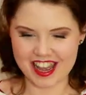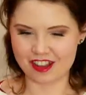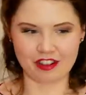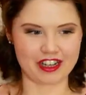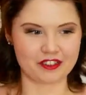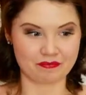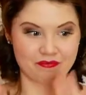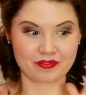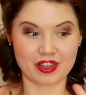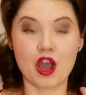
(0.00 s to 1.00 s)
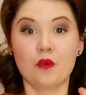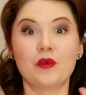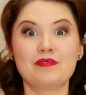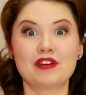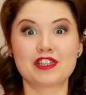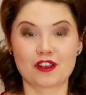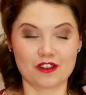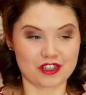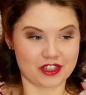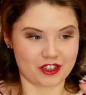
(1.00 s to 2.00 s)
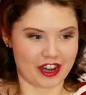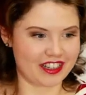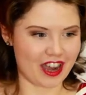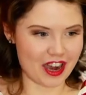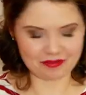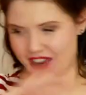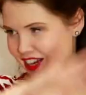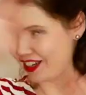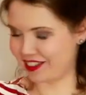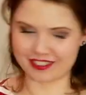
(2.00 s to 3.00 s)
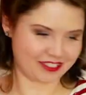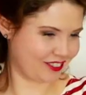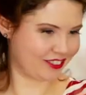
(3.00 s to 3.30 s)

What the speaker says: Right, we must concentrate. I'm getting